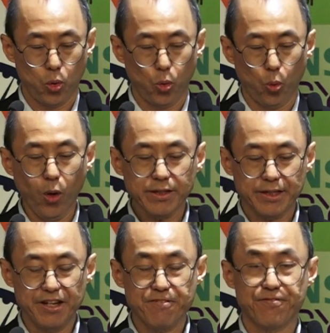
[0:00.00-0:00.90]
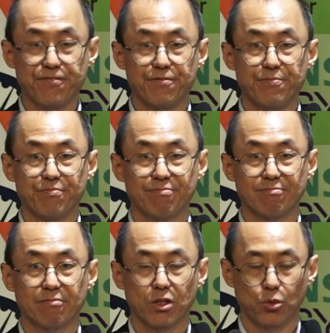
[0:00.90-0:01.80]
What if
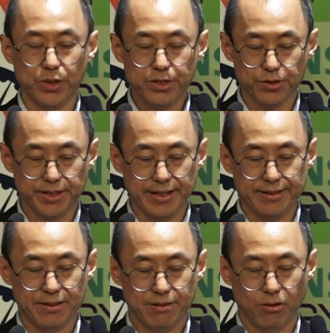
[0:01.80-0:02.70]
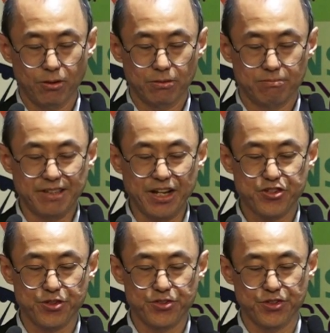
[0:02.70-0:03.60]
we could get
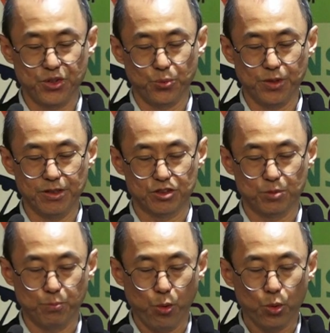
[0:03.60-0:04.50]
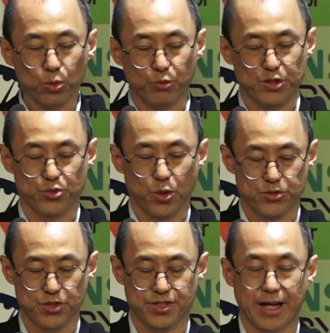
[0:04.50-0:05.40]
nations in the world to pool
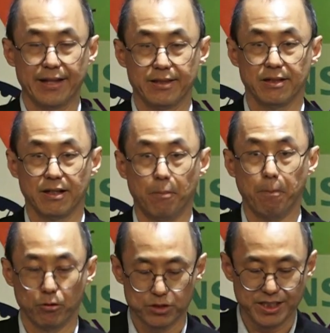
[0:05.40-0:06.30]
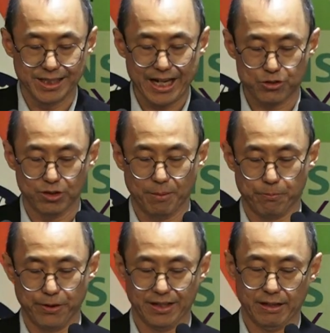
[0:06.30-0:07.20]
resources under a multilateral
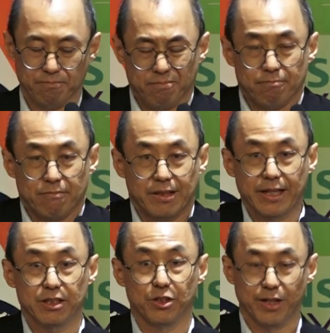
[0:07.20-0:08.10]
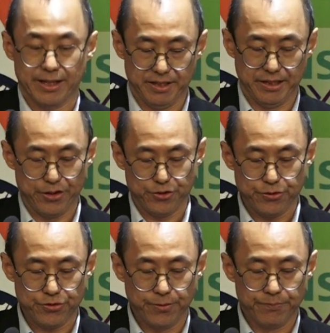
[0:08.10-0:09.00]
umbrella like the United
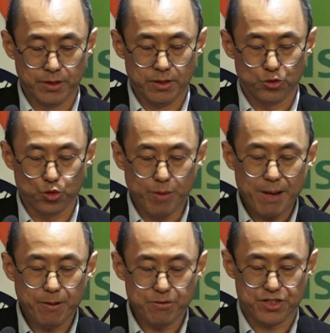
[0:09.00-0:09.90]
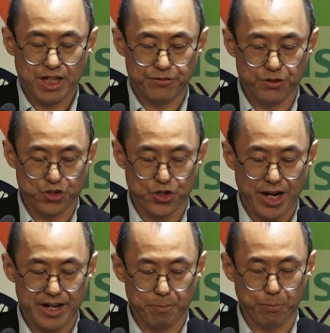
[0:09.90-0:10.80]
Nations to map out several
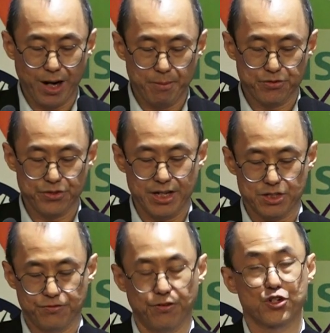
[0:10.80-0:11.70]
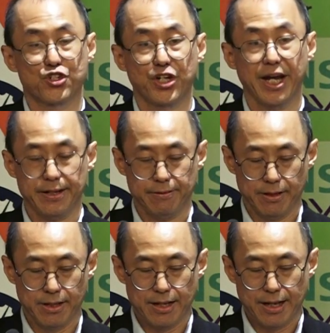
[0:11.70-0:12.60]
giant prime sites for shared
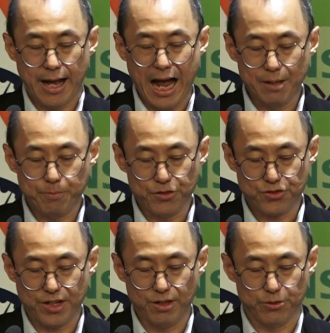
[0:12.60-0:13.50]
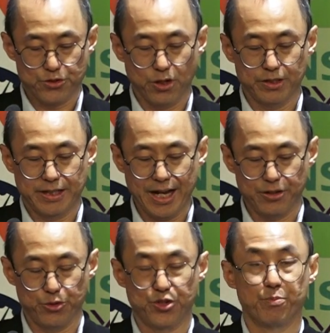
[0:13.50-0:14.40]
hyperscale solid hydrogen